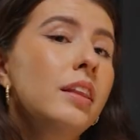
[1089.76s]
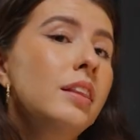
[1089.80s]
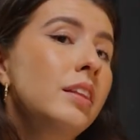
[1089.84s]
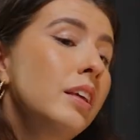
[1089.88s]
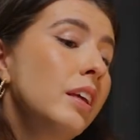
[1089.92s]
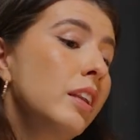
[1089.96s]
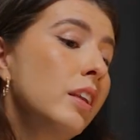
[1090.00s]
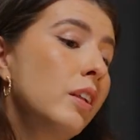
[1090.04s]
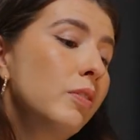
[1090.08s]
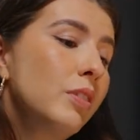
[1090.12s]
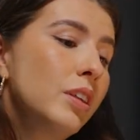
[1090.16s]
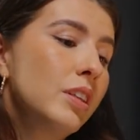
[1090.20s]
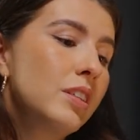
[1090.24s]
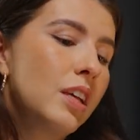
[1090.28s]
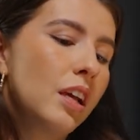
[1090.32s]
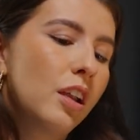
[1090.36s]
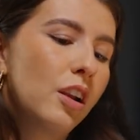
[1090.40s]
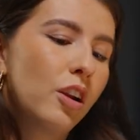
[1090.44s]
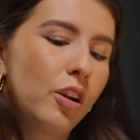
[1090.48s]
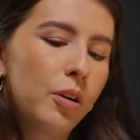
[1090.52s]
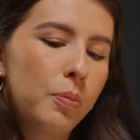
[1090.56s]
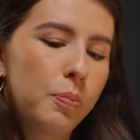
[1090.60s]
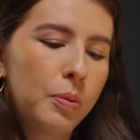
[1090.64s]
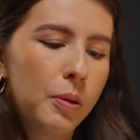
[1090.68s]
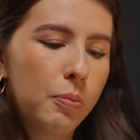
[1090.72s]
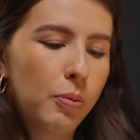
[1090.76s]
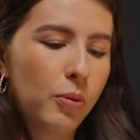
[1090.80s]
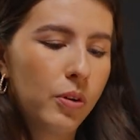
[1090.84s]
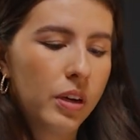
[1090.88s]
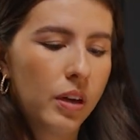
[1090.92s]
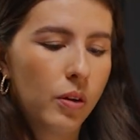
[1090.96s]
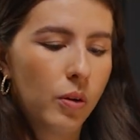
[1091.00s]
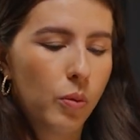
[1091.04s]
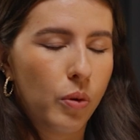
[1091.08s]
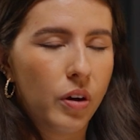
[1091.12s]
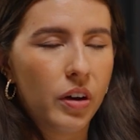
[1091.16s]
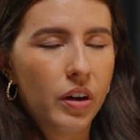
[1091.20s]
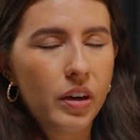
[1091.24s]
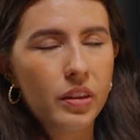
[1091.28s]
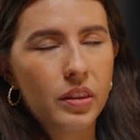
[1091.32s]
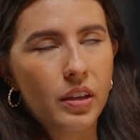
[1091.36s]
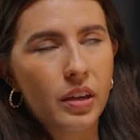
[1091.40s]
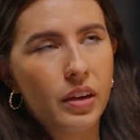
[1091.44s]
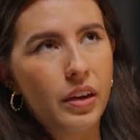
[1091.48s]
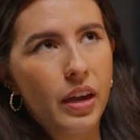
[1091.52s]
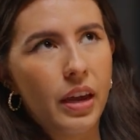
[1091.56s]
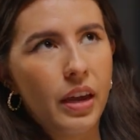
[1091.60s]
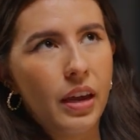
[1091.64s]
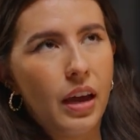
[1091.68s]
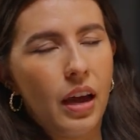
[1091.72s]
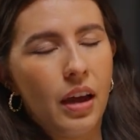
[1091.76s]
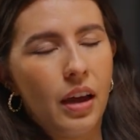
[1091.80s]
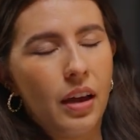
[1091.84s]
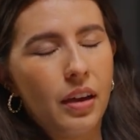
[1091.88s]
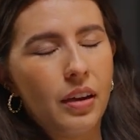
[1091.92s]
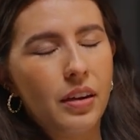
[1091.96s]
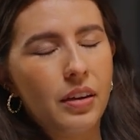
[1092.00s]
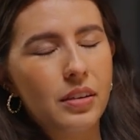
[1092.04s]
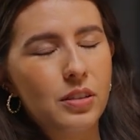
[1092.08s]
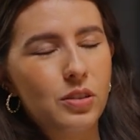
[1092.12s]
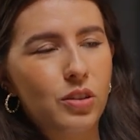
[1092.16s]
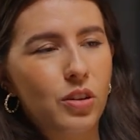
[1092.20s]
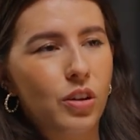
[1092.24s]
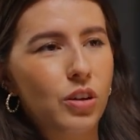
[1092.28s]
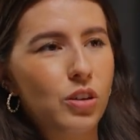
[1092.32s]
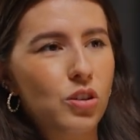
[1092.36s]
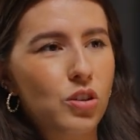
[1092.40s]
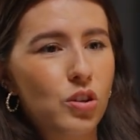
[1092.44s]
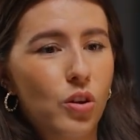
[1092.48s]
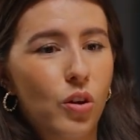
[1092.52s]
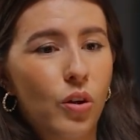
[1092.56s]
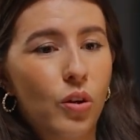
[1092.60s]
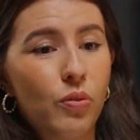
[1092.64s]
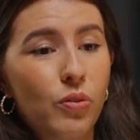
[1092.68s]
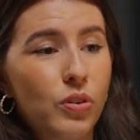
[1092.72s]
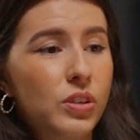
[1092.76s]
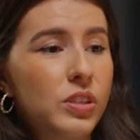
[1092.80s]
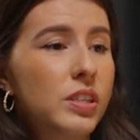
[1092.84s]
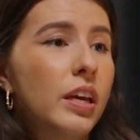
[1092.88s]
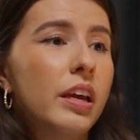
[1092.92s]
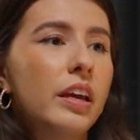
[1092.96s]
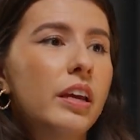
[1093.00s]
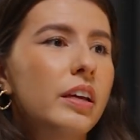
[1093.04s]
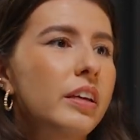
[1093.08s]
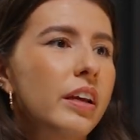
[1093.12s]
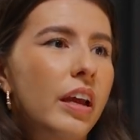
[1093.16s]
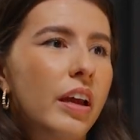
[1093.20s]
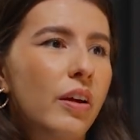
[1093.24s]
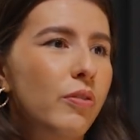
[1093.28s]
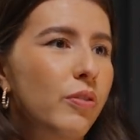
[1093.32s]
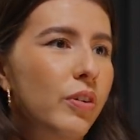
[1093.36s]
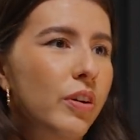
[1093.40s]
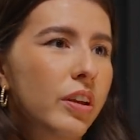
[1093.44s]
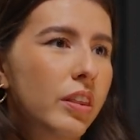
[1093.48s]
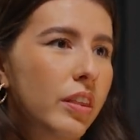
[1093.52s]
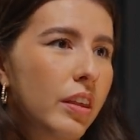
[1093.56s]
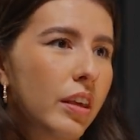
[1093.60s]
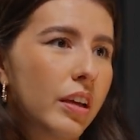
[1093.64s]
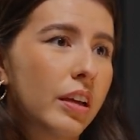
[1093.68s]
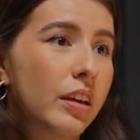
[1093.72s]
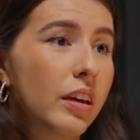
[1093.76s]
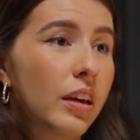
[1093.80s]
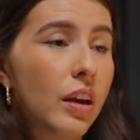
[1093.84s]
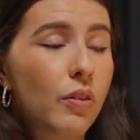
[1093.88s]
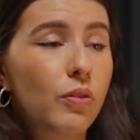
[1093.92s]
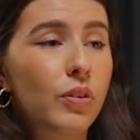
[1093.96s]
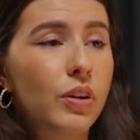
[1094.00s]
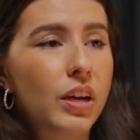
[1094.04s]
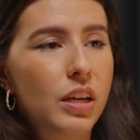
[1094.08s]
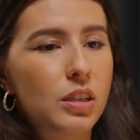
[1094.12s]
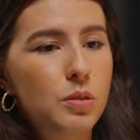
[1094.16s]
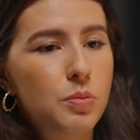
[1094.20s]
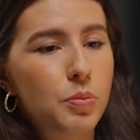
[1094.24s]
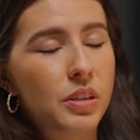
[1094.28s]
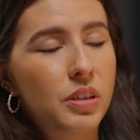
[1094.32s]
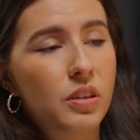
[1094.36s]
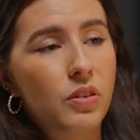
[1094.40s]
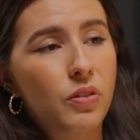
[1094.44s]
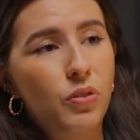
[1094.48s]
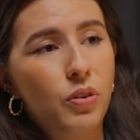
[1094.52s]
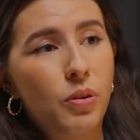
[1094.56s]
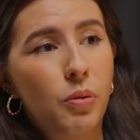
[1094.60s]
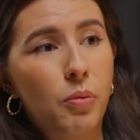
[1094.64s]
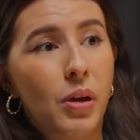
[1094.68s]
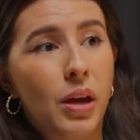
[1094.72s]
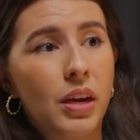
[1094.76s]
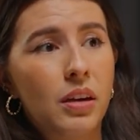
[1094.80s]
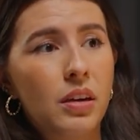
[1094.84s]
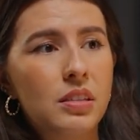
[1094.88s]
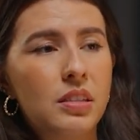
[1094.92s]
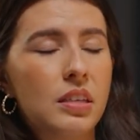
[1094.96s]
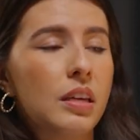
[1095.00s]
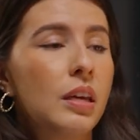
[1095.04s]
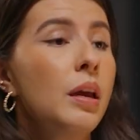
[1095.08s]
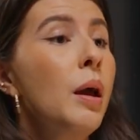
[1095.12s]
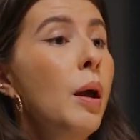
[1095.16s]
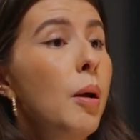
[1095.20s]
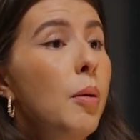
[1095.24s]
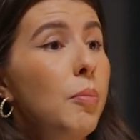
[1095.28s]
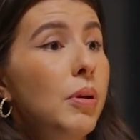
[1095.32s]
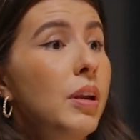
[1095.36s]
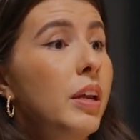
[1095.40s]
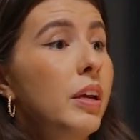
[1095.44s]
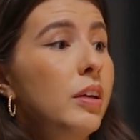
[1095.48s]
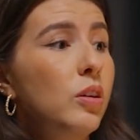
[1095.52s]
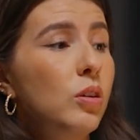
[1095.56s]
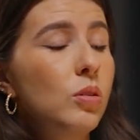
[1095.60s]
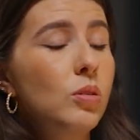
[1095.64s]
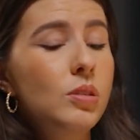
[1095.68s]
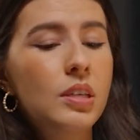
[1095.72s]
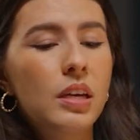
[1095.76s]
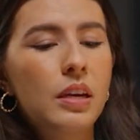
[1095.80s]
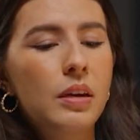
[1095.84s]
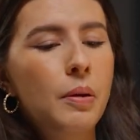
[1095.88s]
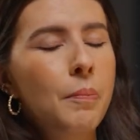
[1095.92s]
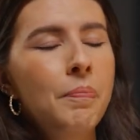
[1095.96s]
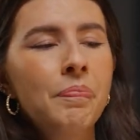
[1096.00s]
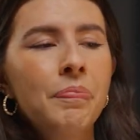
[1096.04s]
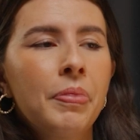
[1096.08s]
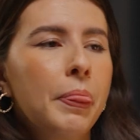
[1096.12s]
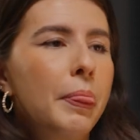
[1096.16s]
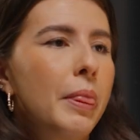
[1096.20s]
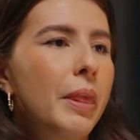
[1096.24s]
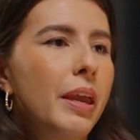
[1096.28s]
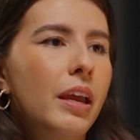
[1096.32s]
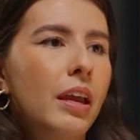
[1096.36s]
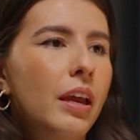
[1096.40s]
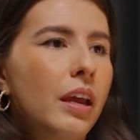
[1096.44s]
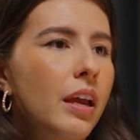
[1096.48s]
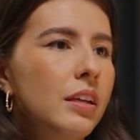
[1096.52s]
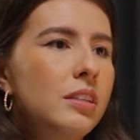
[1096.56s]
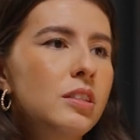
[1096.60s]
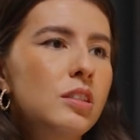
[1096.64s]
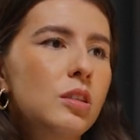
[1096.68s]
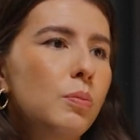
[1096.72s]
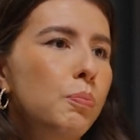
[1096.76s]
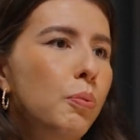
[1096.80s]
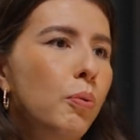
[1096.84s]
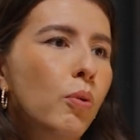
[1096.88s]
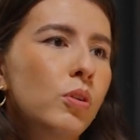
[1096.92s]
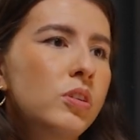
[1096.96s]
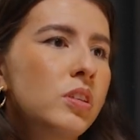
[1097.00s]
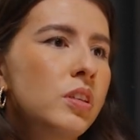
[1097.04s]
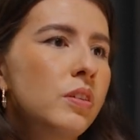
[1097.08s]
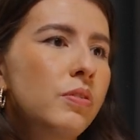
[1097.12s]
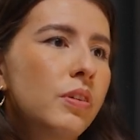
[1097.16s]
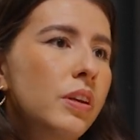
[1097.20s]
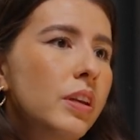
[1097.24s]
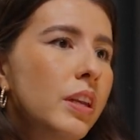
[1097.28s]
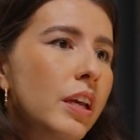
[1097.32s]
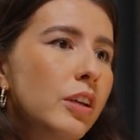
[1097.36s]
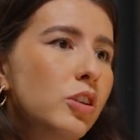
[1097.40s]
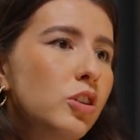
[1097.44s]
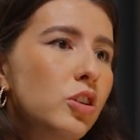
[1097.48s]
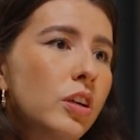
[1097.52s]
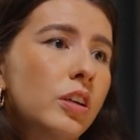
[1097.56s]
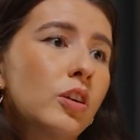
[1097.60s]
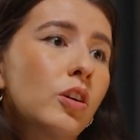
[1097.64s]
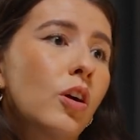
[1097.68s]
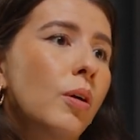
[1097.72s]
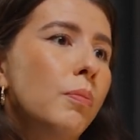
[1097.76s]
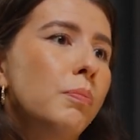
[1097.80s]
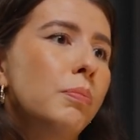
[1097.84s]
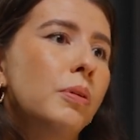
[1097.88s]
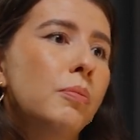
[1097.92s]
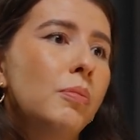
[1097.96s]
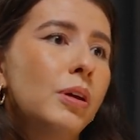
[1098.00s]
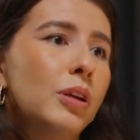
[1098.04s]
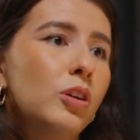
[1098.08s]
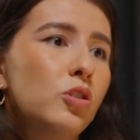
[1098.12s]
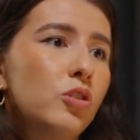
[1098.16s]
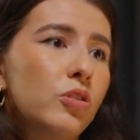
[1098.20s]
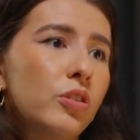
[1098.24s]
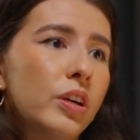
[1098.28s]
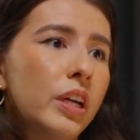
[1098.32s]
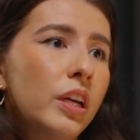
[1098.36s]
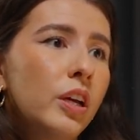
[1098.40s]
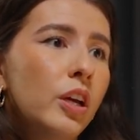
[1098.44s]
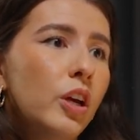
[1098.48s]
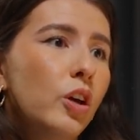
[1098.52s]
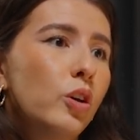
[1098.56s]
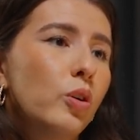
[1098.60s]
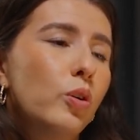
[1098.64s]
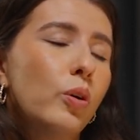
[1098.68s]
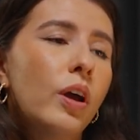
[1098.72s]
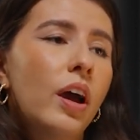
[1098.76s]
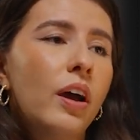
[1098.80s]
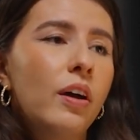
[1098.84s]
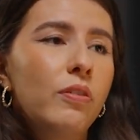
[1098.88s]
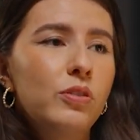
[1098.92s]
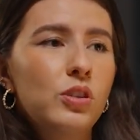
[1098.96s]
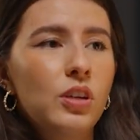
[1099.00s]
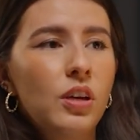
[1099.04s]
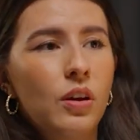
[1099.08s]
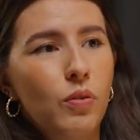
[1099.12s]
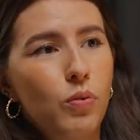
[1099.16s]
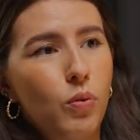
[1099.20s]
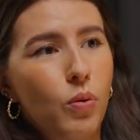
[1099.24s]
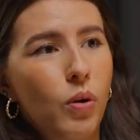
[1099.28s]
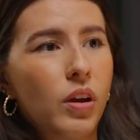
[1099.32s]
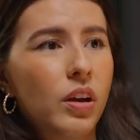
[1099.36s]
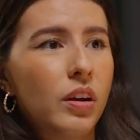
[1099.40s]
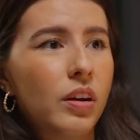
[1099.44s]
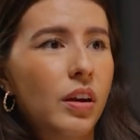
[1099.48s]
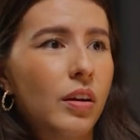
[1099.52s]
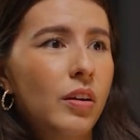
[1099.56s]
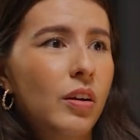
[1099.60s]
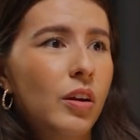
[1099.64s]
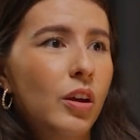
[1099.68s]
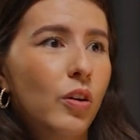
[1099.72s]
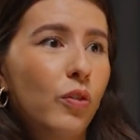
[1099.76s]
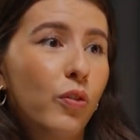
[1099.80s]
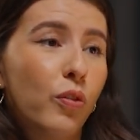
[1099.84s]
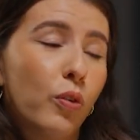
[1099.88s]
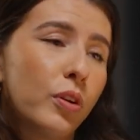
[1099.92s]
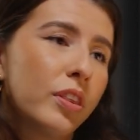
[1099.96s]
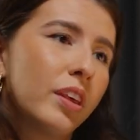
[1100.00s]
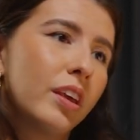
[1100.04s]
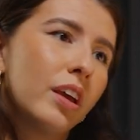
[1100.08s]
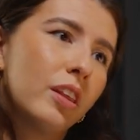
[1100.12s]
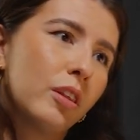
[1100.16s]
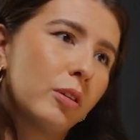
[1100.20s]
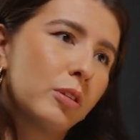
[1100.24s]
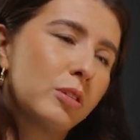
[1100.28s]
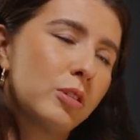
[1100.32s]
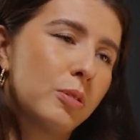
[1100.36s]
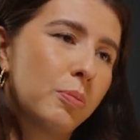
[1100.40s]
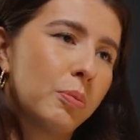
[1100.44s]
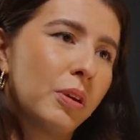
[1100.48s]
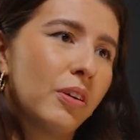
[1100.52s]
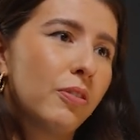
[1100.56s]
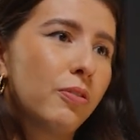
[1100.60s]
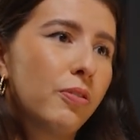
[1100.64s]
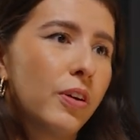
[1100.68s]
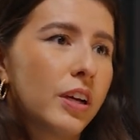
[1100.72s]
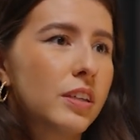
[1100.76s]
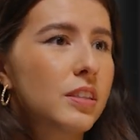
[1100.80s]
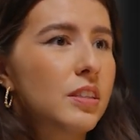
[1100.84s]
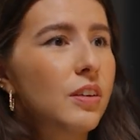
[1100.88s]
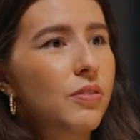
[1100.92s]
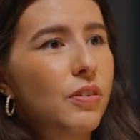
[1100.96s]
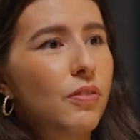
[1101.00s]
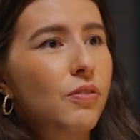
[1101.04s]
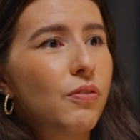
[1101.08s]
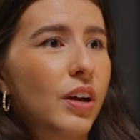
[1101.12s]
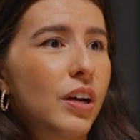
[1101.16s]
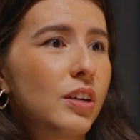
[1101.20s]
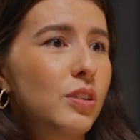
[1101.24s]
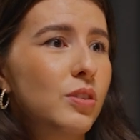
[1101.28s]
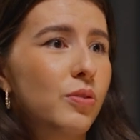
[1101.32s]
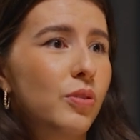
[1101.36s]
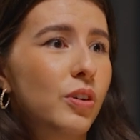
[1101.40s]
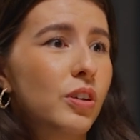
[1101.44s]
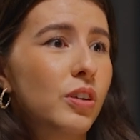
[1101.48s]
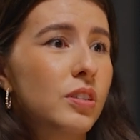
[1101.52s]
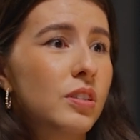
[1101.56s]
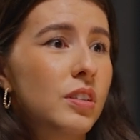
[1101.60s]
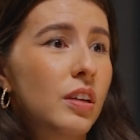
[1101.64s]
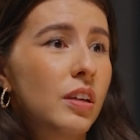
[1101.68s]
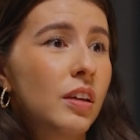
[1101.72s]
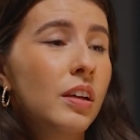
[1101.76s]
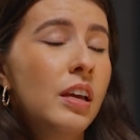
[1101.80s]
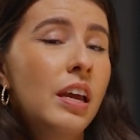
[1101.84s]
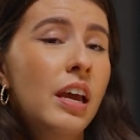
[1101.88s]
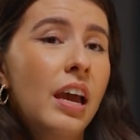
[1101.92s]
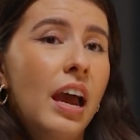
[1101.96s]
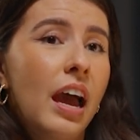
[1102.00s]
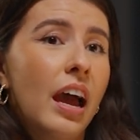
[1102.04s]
At the end of the day, a lot of people get worried that AI is going to overtake everything in every aspect of humanity. But like you said, it's supportive in nature and complementary. You have to have one for the other to be effective and vice versa.